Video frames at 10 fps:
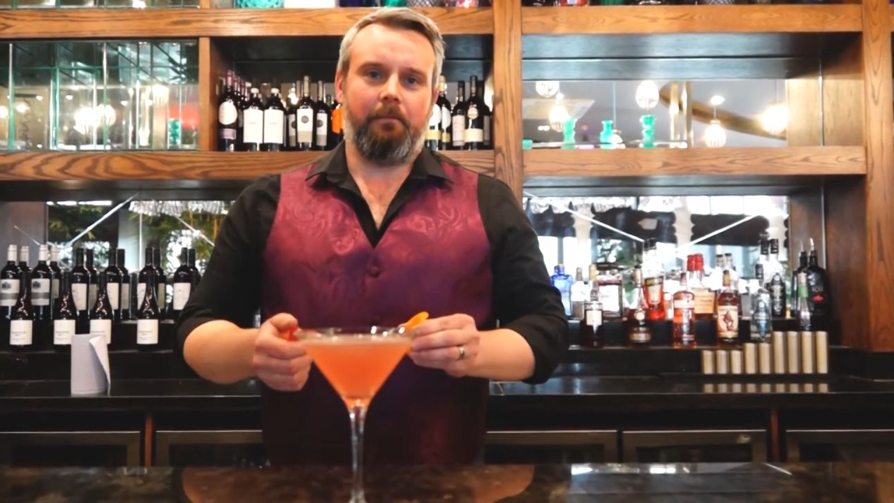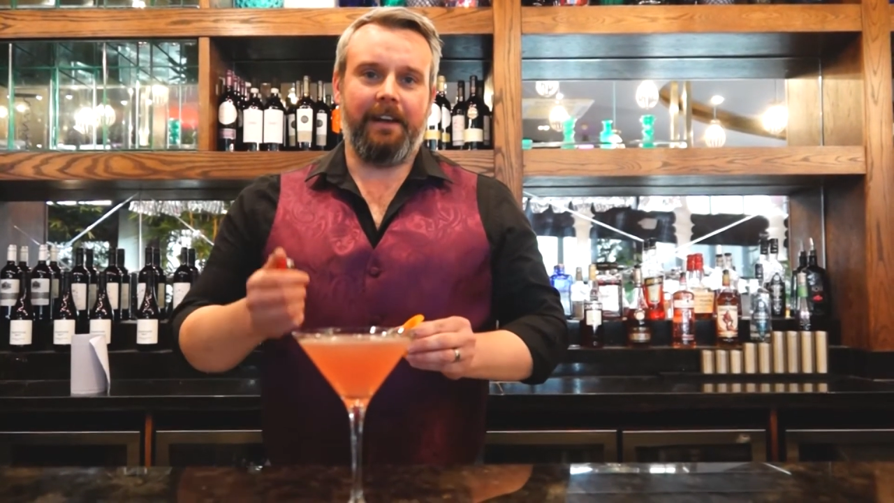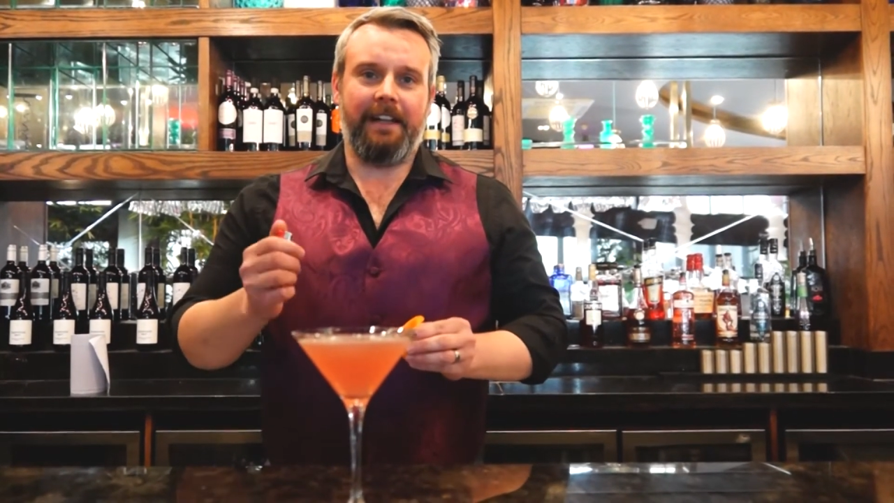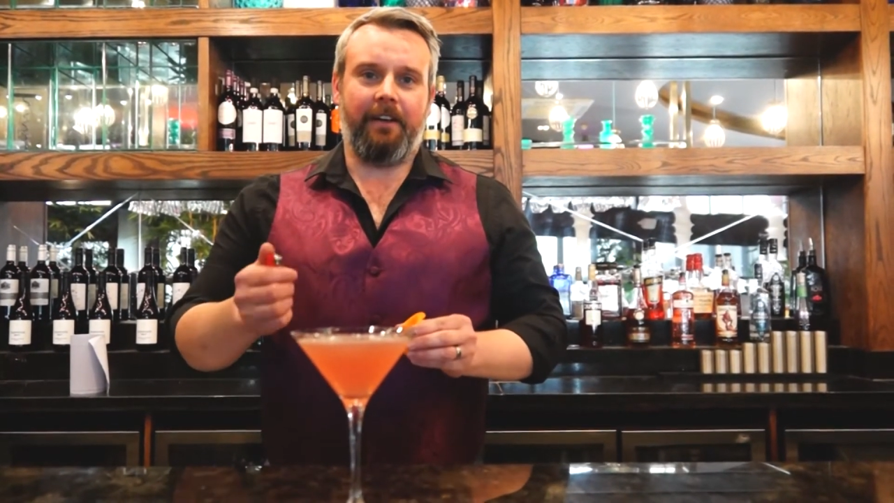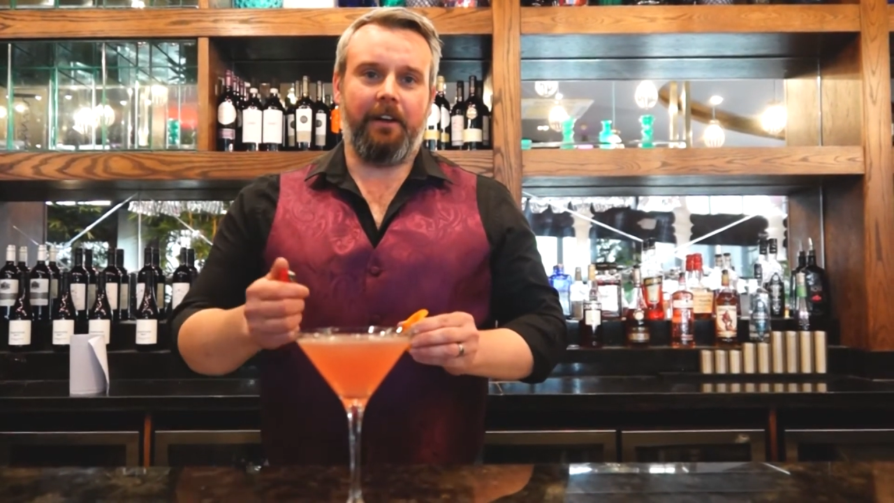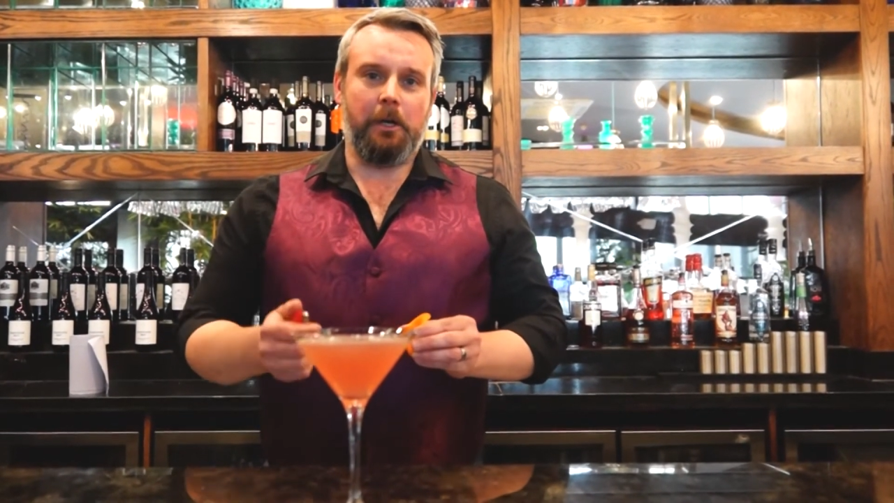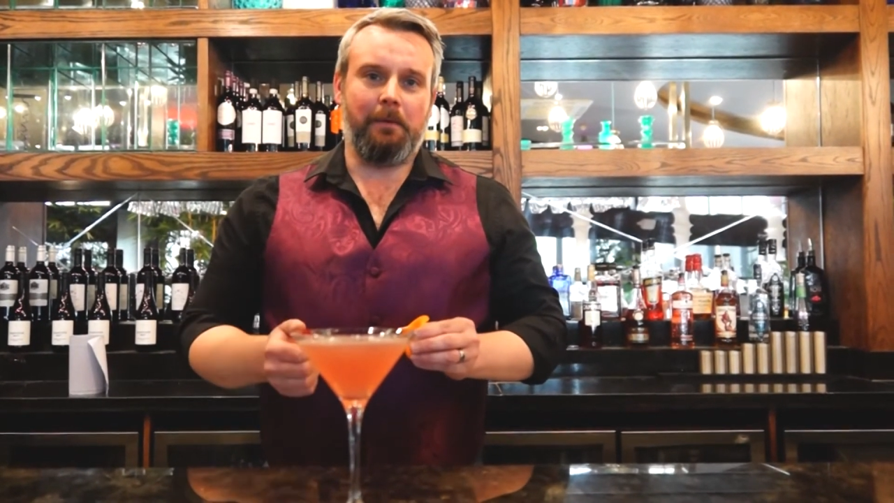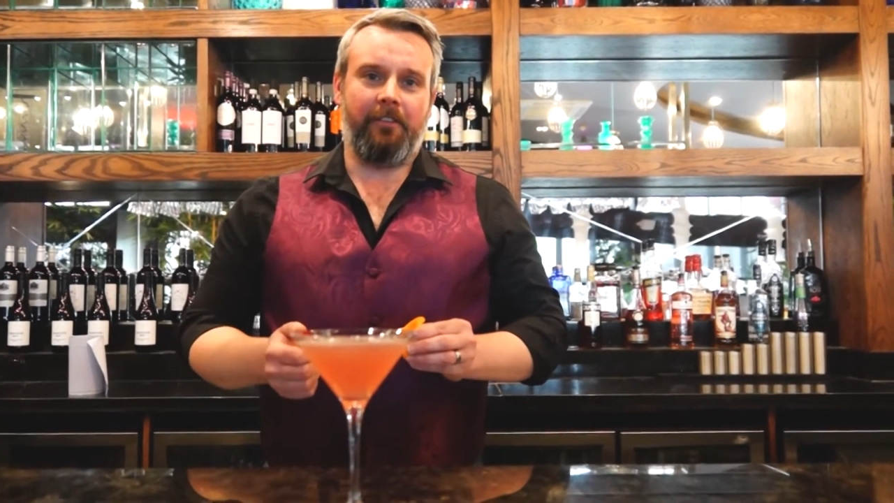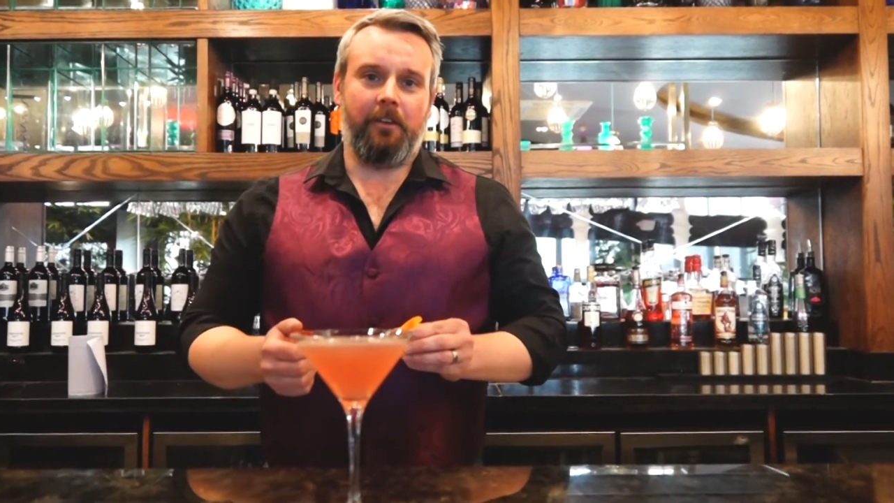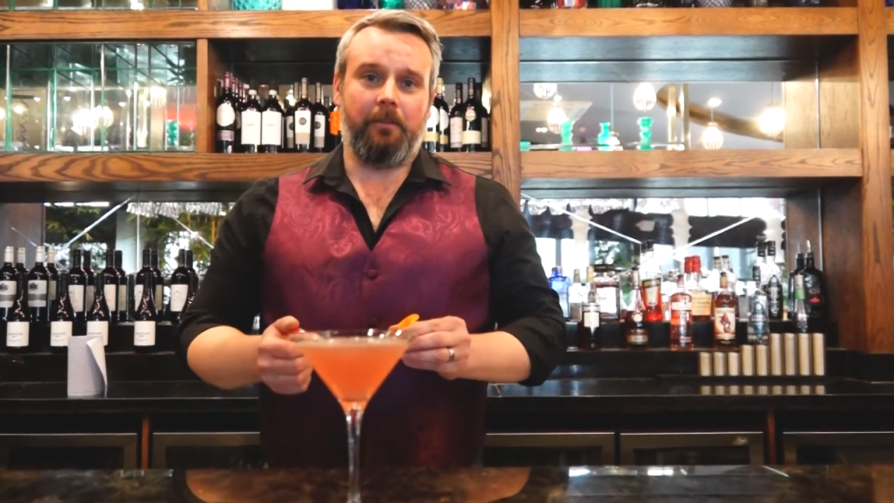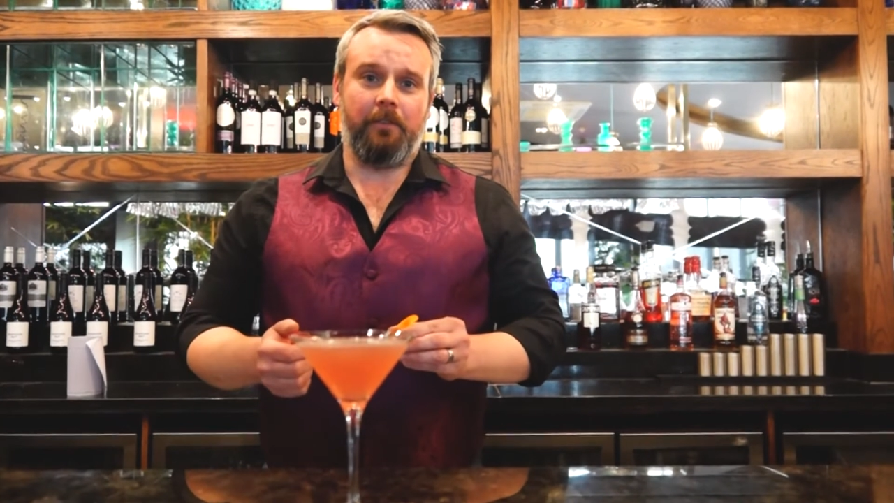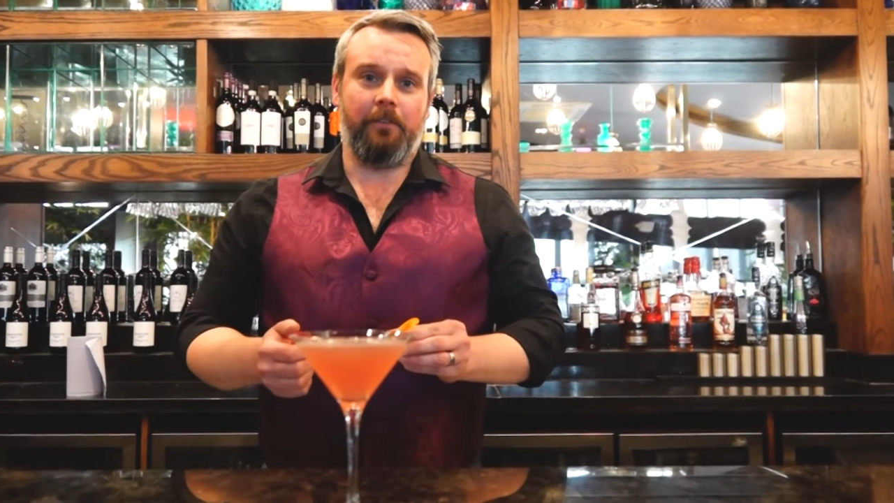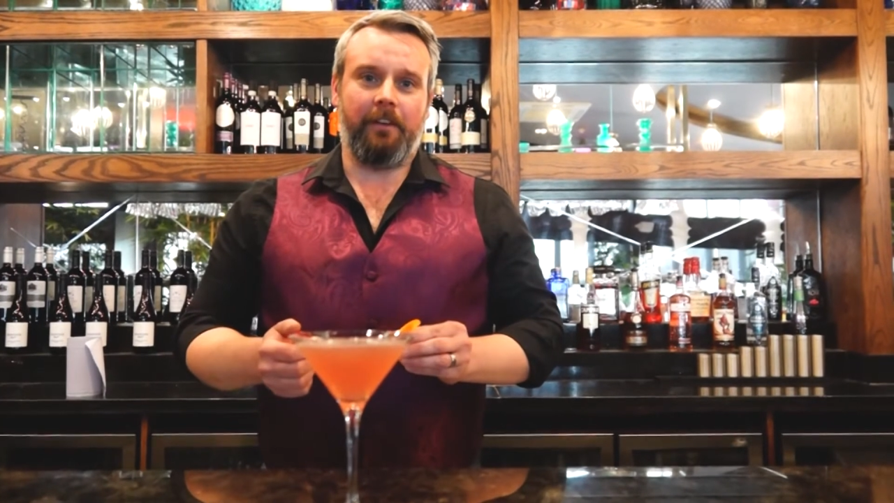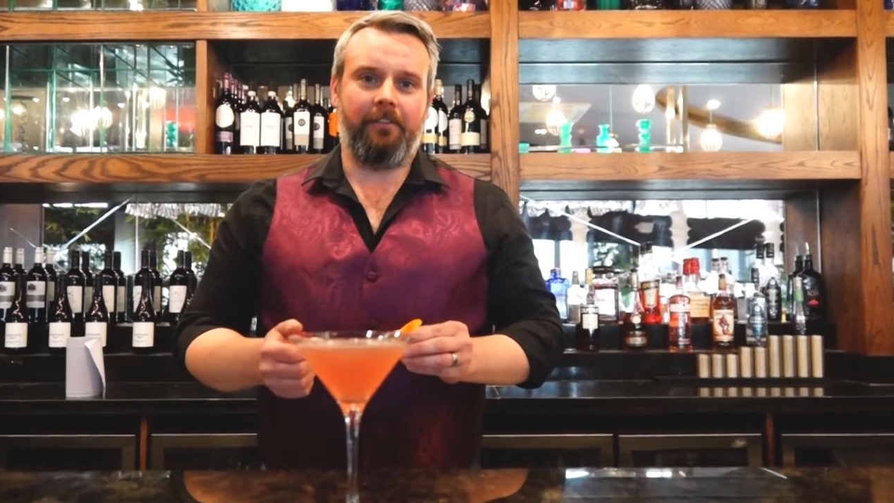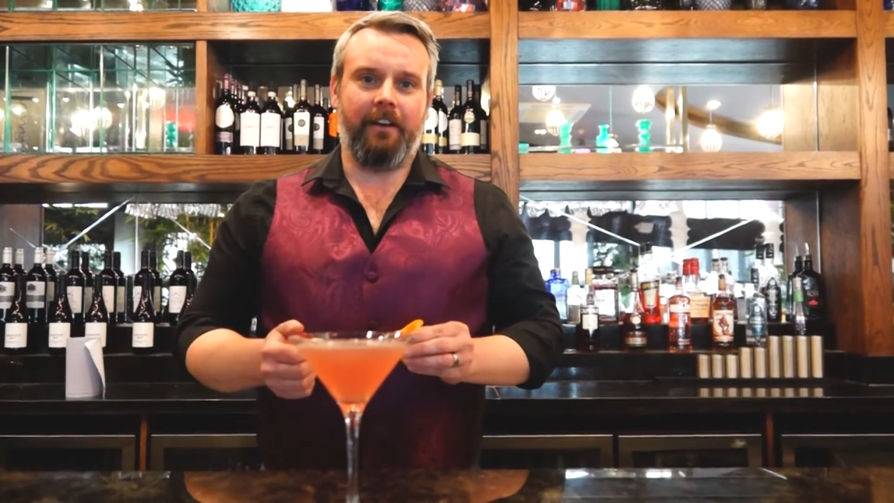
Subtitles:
Mind that at home if you're using